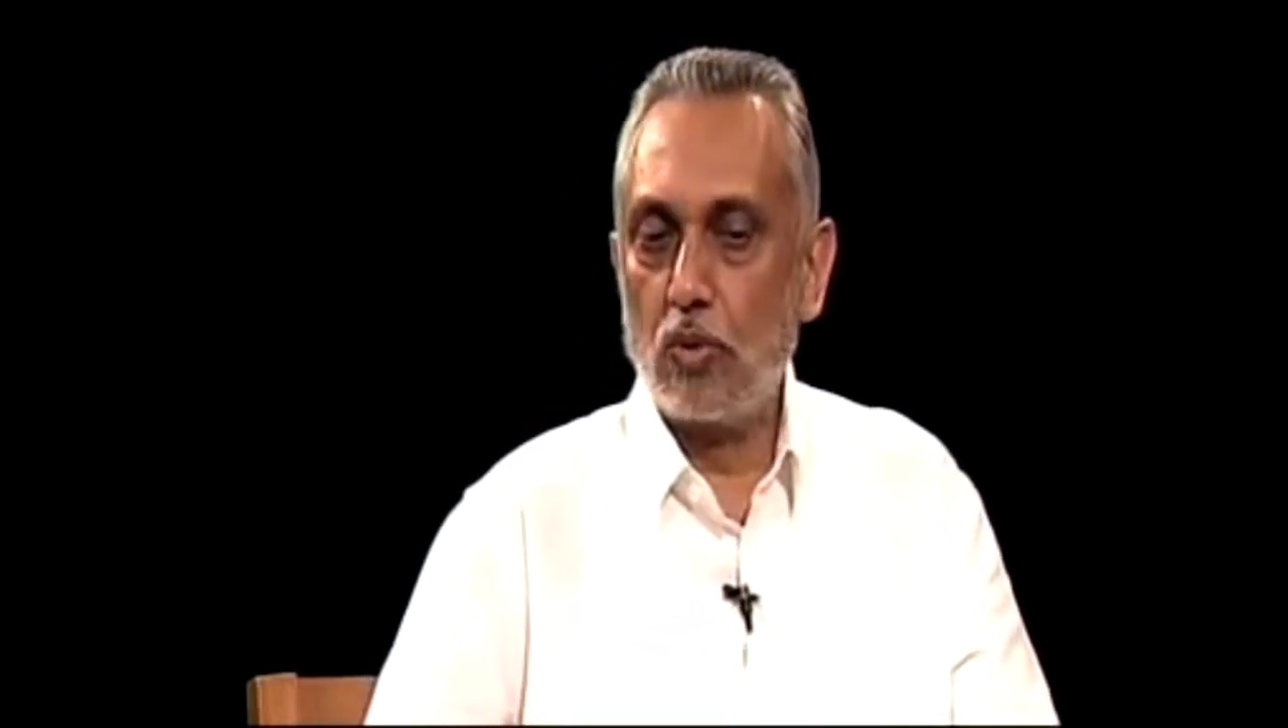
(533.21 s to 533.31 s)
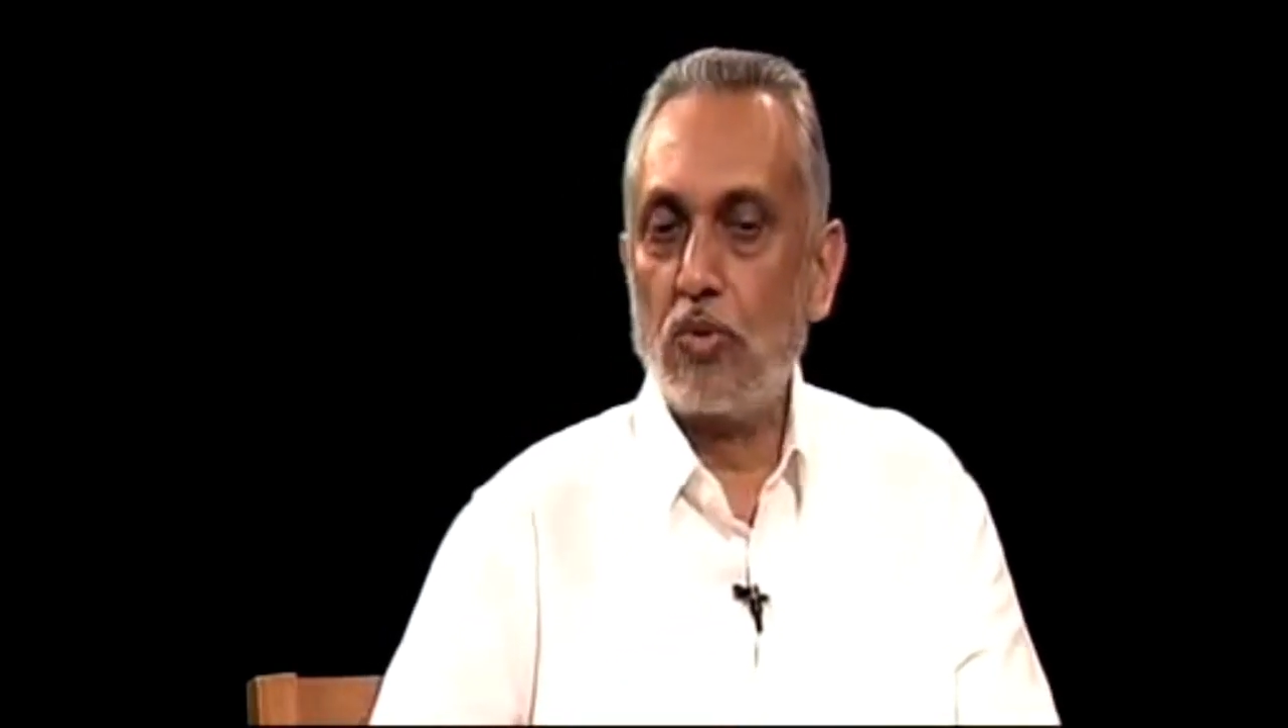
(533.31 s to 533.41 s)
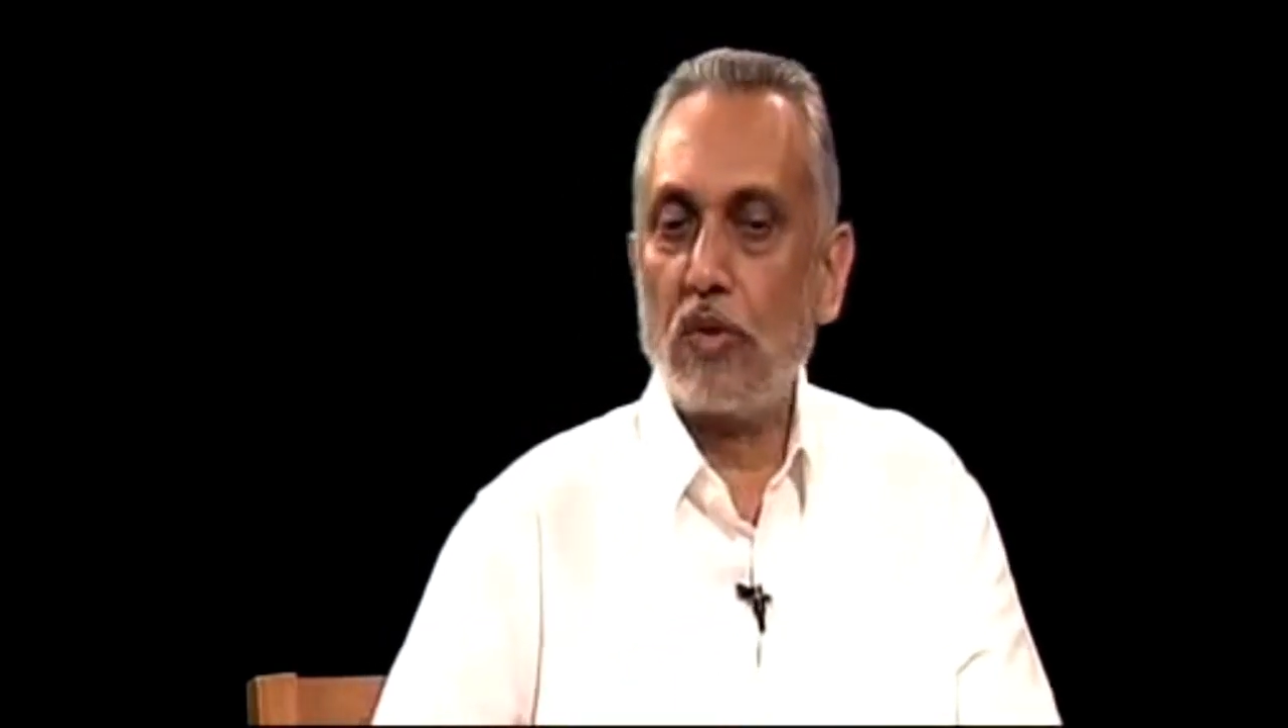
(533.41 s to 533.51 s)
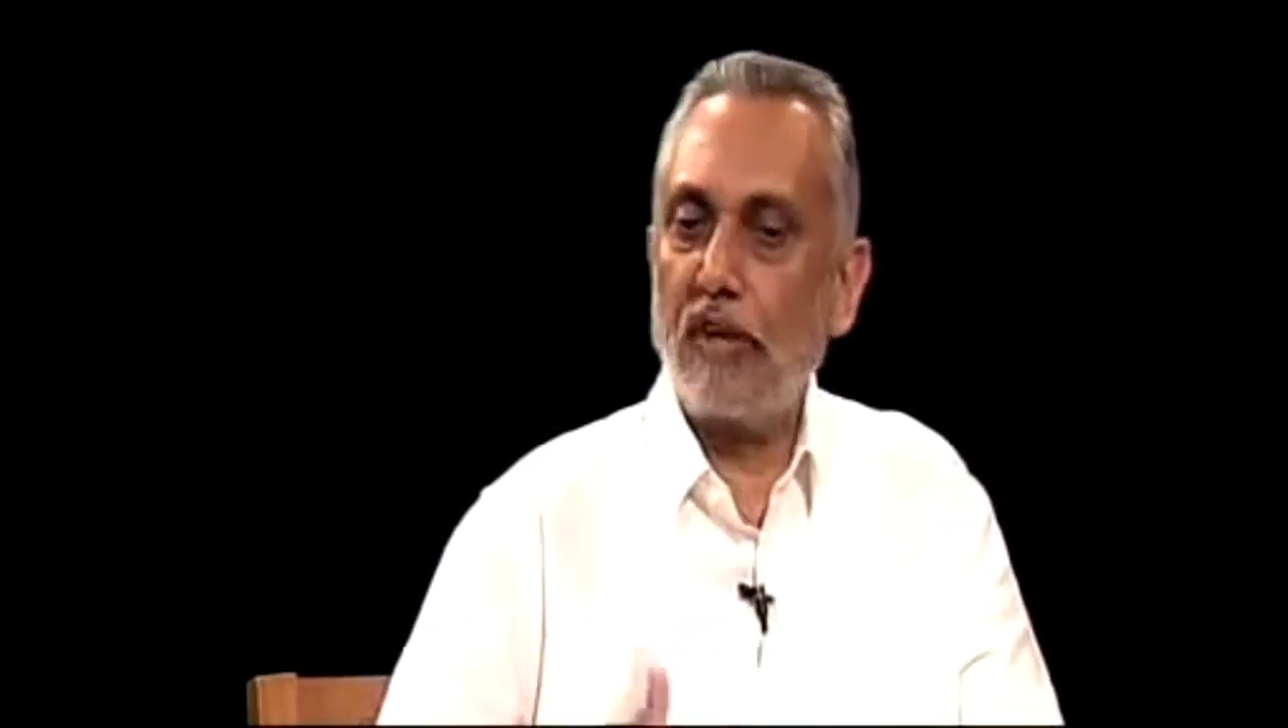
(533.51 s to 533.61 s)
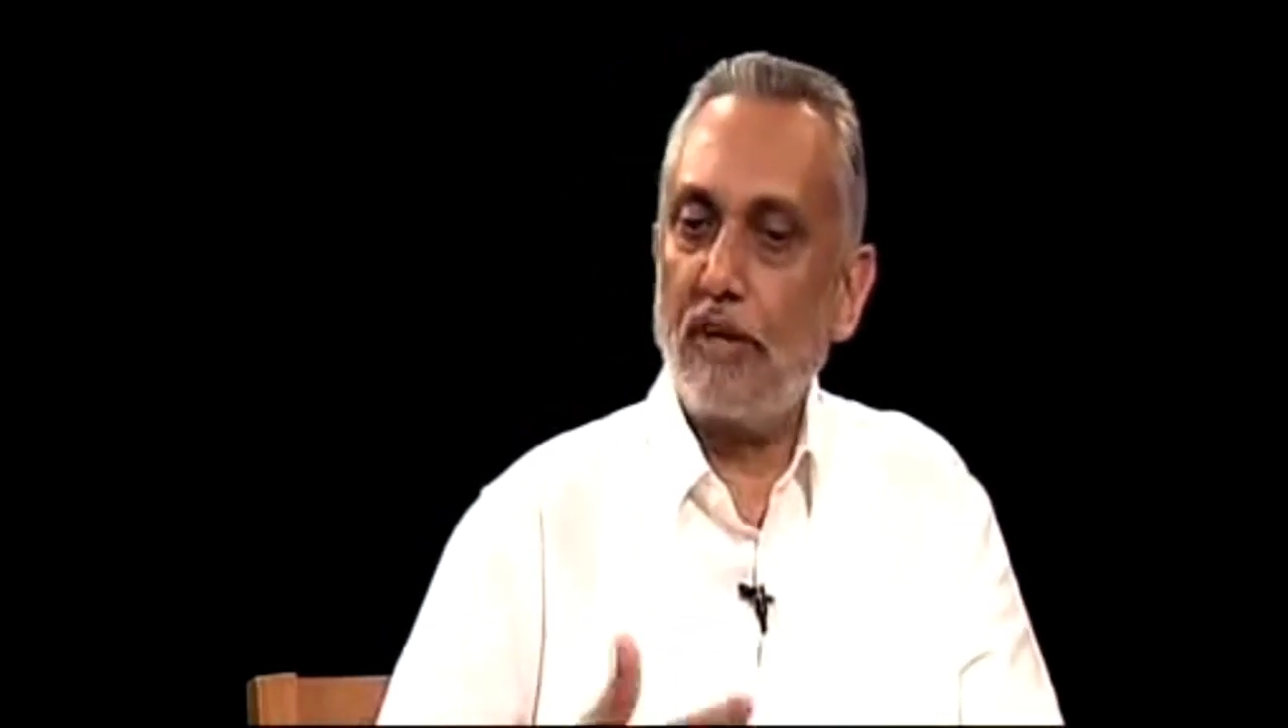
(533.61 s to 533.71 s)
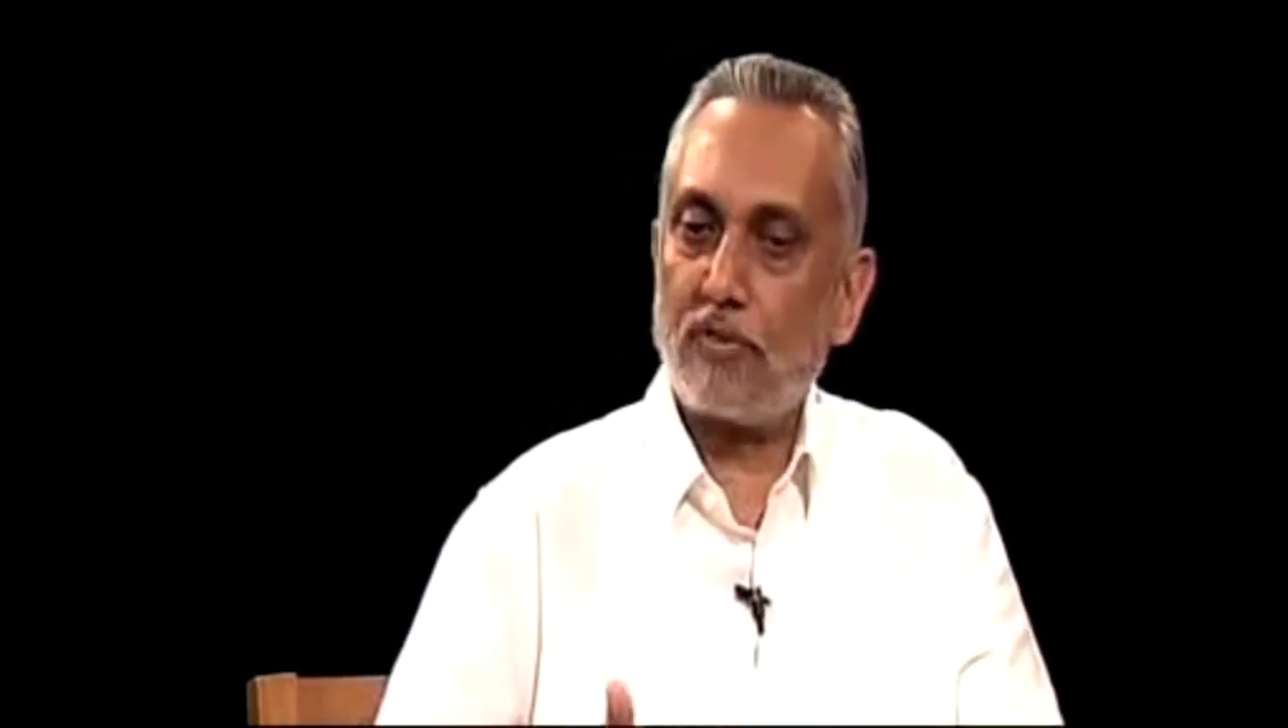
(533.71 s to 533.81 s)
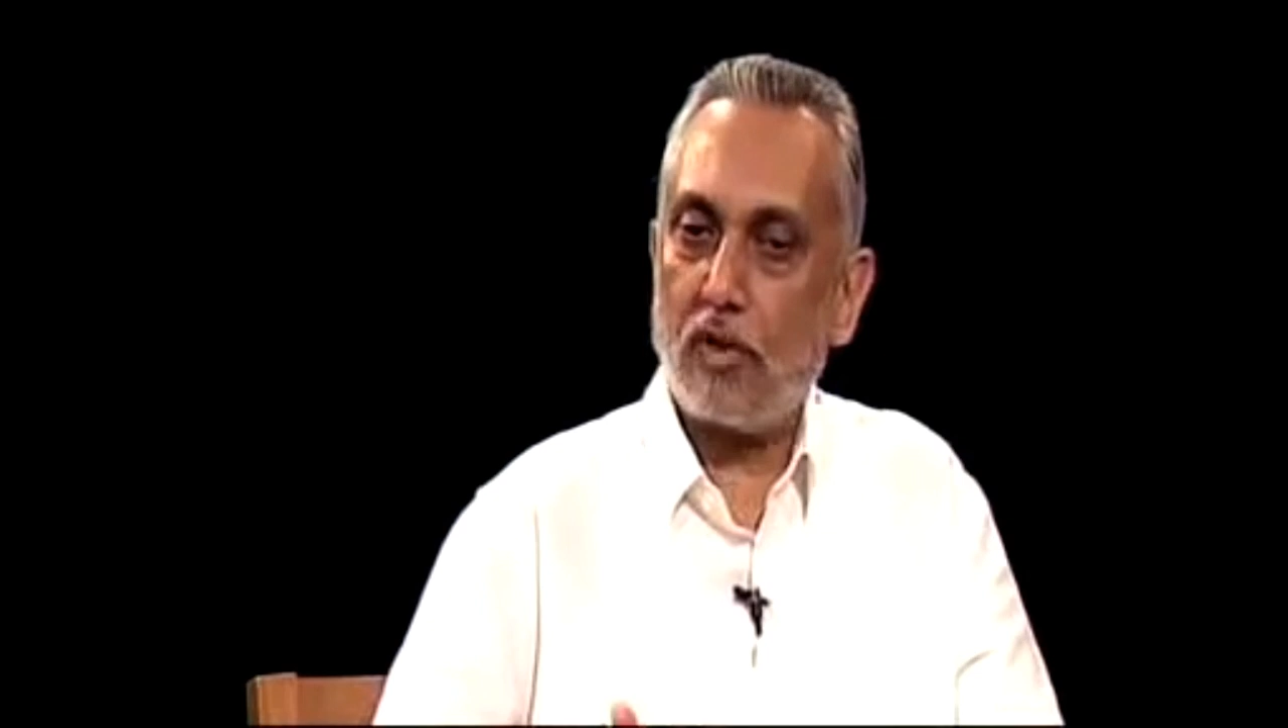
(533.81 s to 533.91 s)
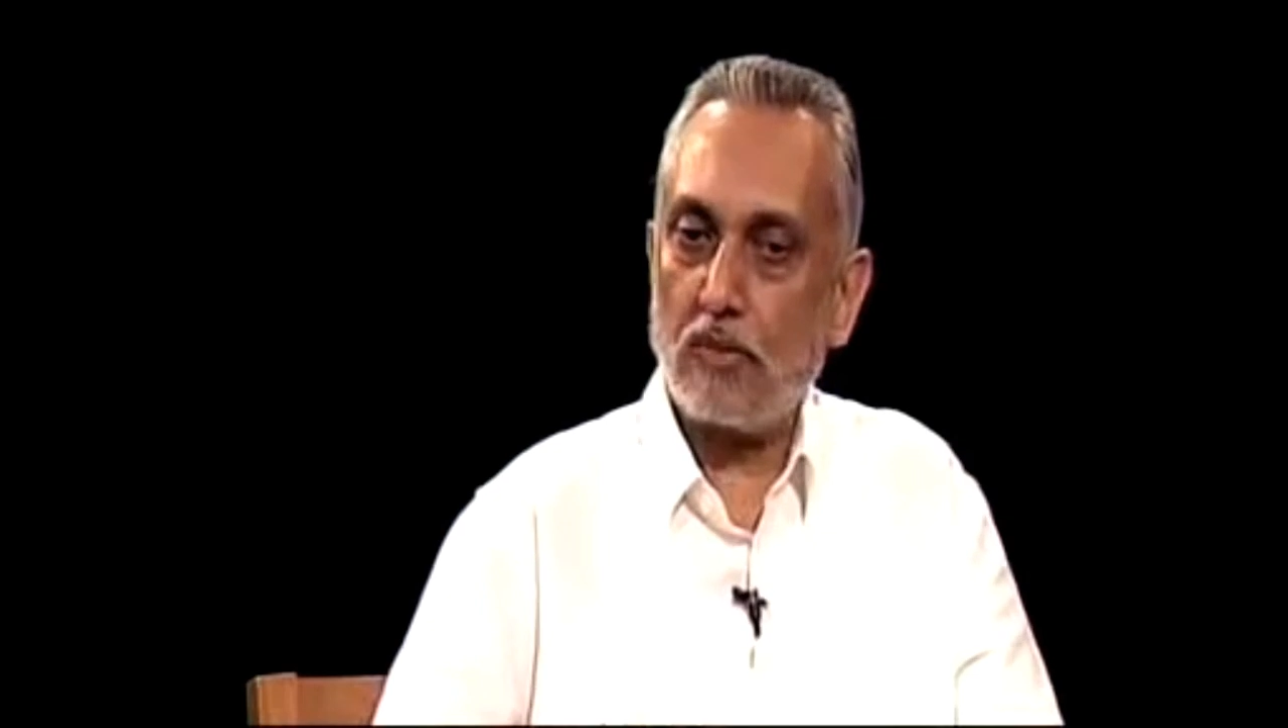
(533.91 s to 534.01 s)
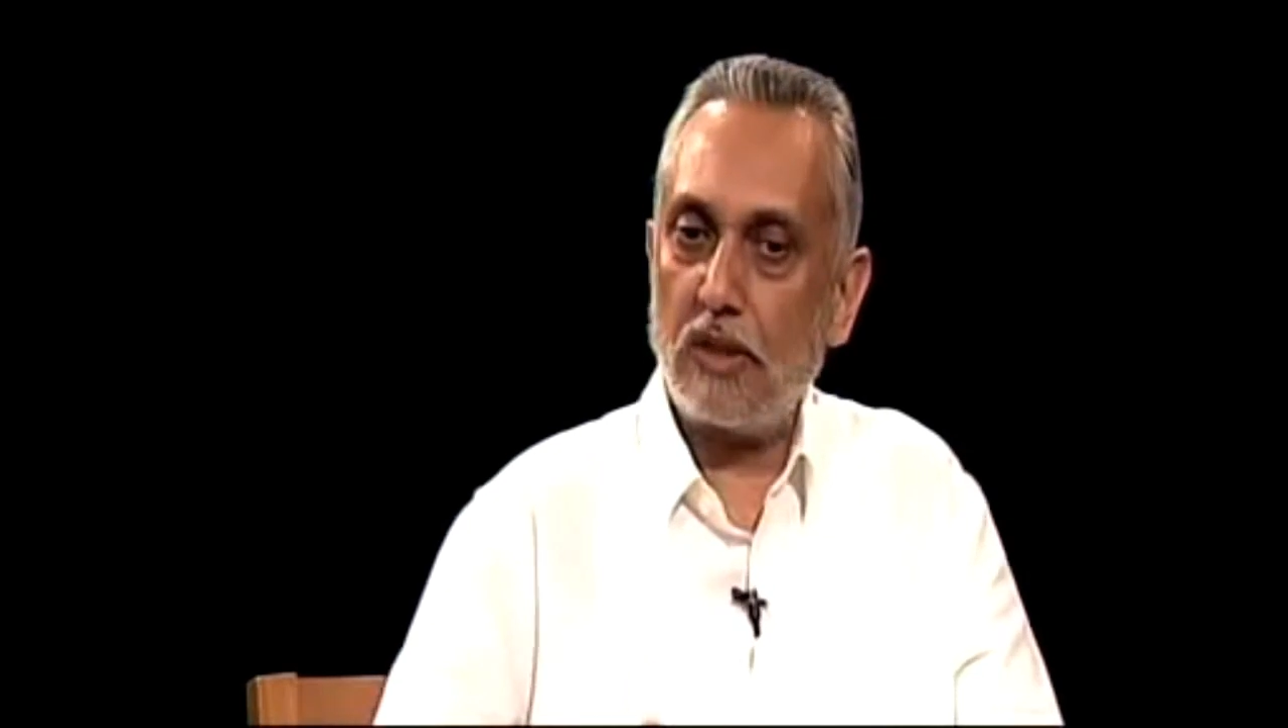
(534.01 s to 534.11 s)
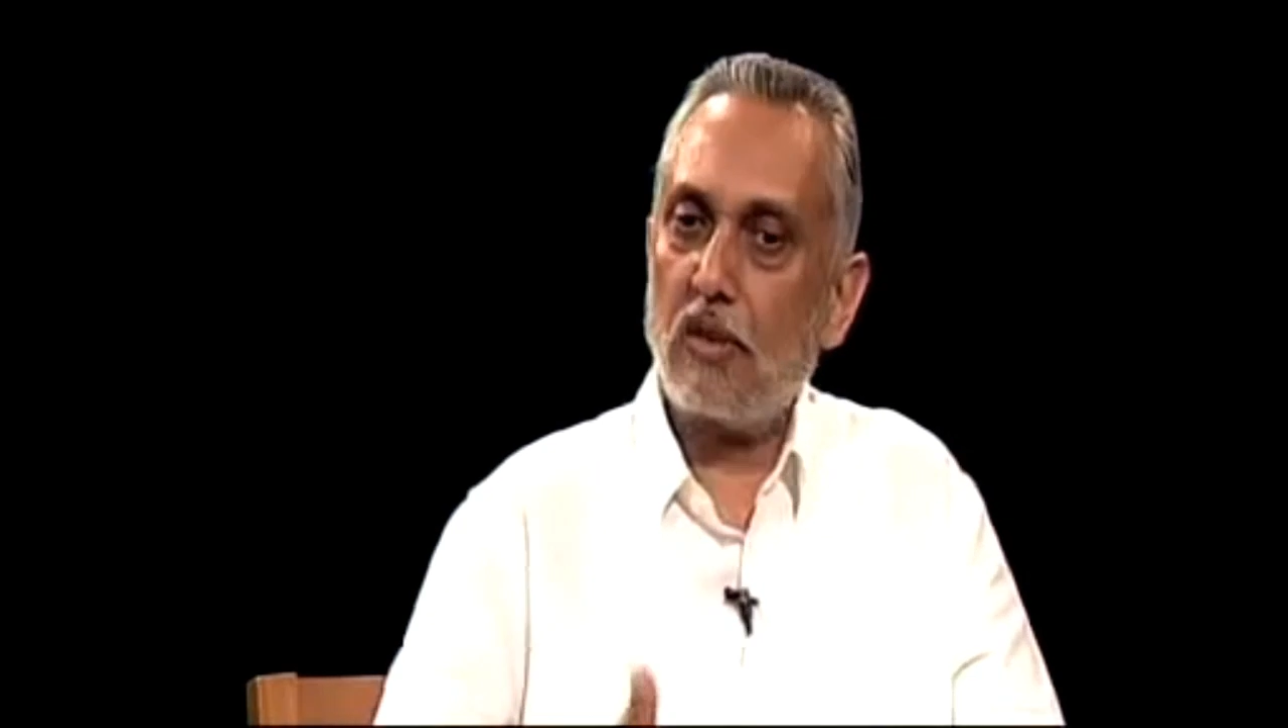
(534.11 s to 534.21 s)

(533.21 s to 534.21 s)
move away from